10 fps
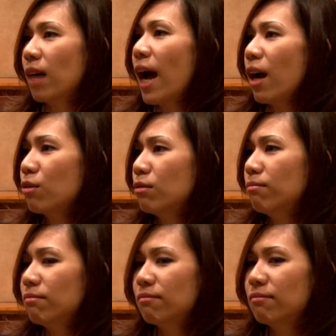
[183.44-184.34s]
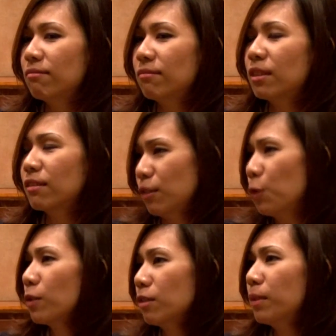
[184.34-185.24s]
how the
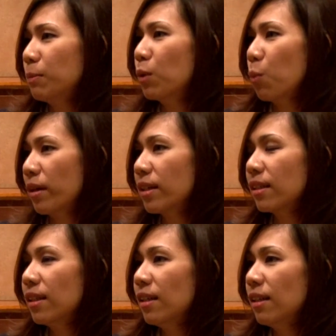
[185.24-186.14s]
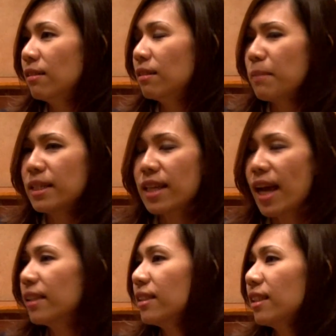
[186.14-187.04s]
local people work, the
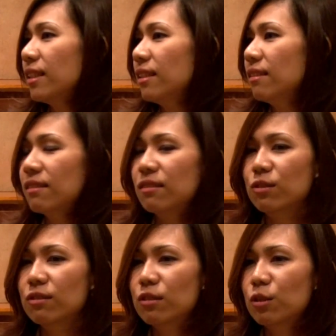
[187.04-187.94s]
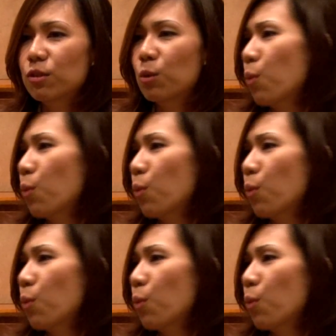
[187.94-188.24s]
mentality, you know, the